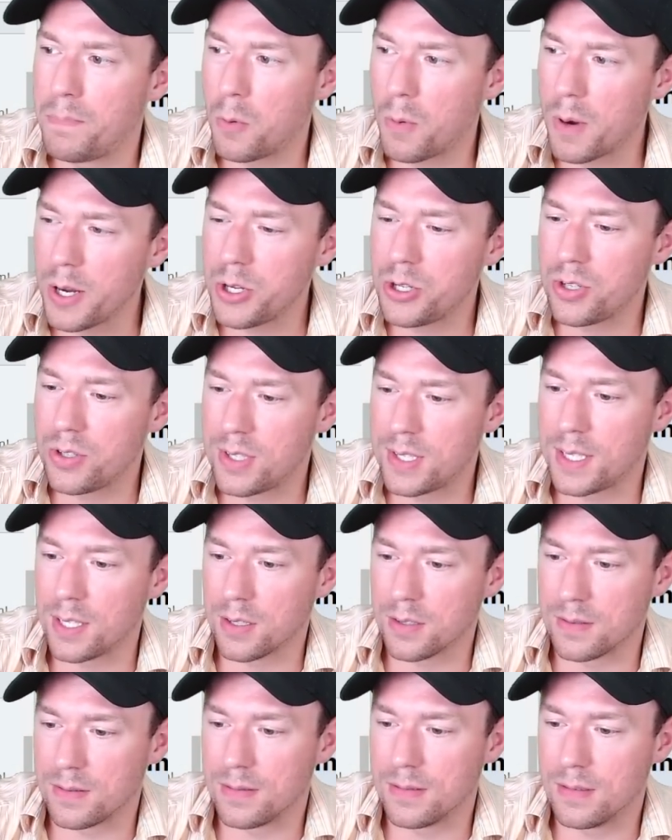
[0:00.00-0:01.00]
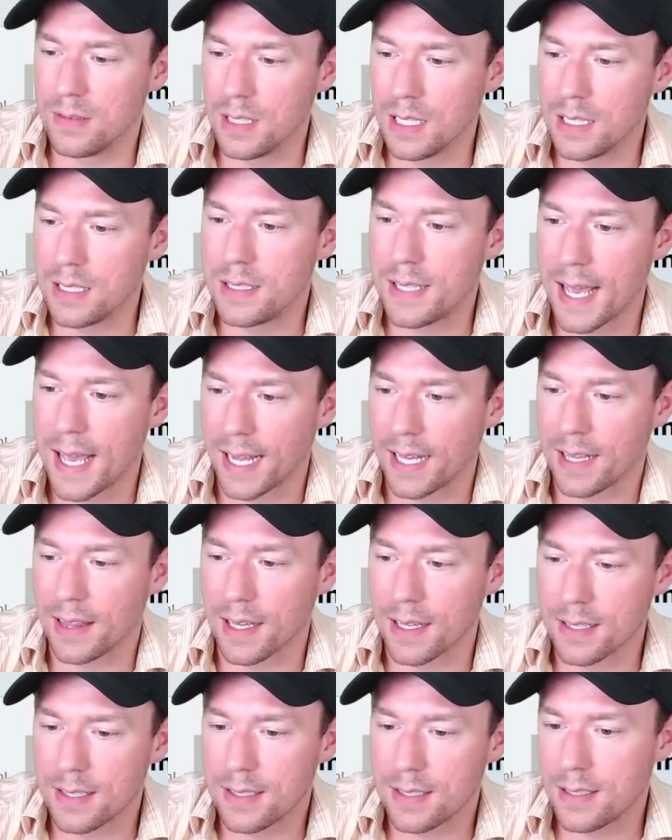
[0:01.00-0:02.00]
Bewear should still tank
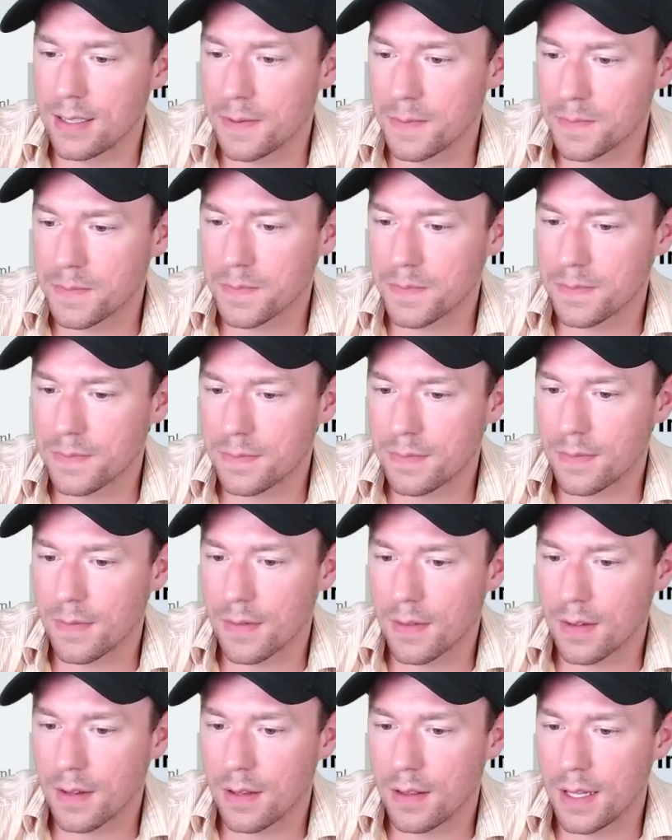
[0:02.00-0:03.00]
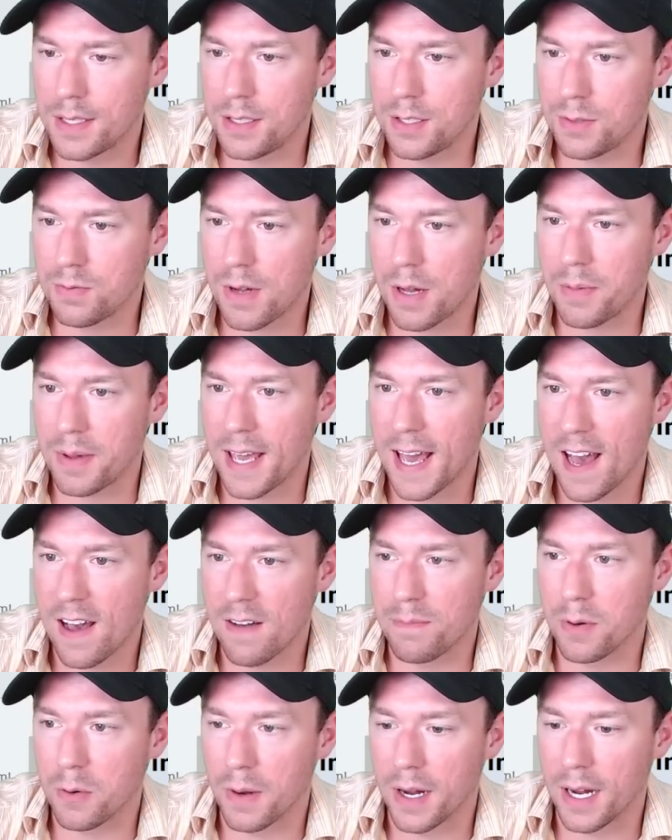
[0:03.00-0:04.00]
this. This is why we
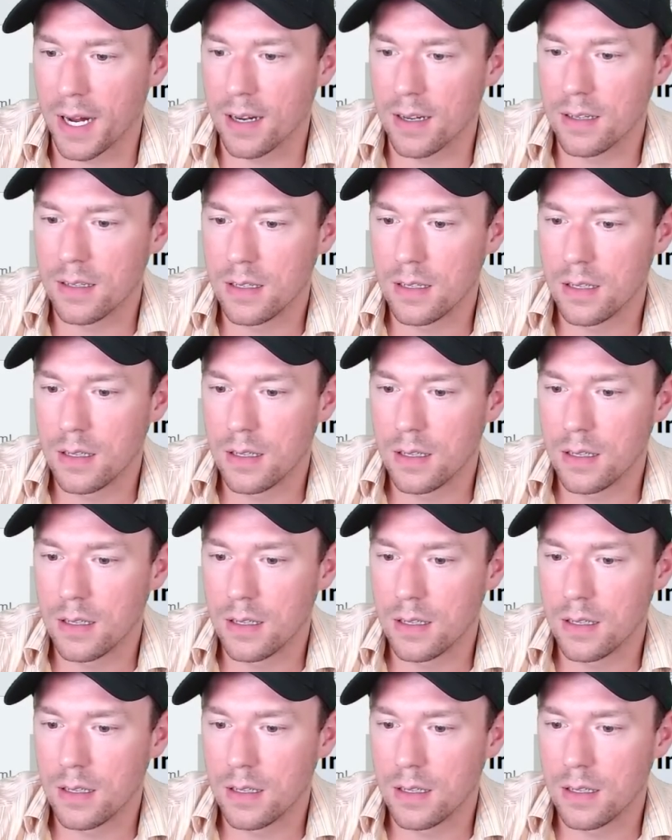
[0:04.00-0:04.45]
have Bewear.